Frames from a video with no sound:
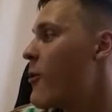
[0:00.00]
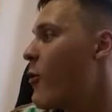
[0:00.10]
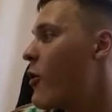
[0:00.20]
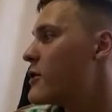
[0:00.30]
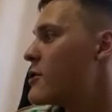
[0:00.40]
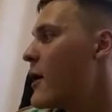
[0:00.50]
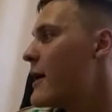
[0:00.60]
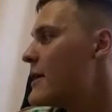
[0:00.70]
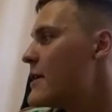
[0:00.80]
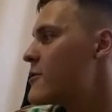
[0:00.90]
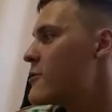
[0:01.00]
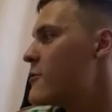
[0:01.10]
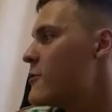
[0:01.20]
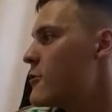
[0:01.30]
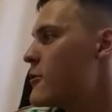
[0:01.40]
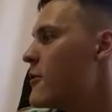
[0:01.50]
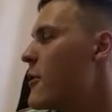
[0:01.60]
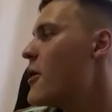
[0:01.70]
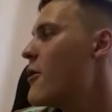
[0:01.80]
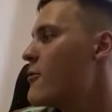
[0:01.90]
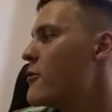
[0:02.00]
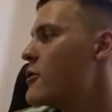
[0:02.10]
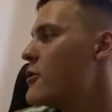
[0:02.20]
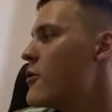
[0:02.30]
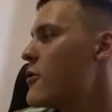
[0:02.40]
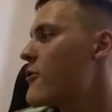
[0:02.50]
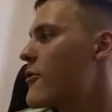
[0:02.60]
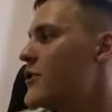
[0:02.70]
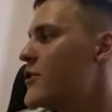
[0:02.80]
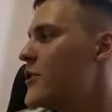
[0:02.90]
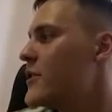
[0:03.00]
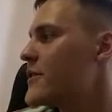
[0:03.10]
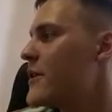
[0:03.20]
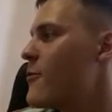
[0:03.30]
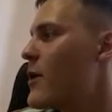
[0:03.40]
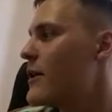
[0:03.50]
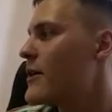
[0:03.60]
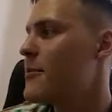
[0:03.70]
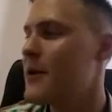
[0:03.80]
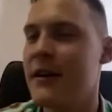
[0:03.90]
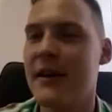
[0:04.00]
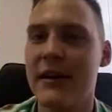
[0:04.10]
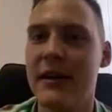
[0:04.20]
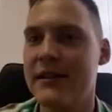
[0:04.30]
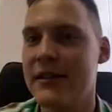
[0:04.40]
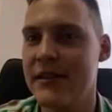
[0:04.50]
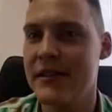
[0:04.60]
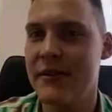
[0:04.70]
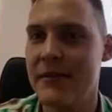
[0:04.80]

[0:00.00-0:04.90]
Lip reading: what do I need to do? Would you graciously welcome and assist?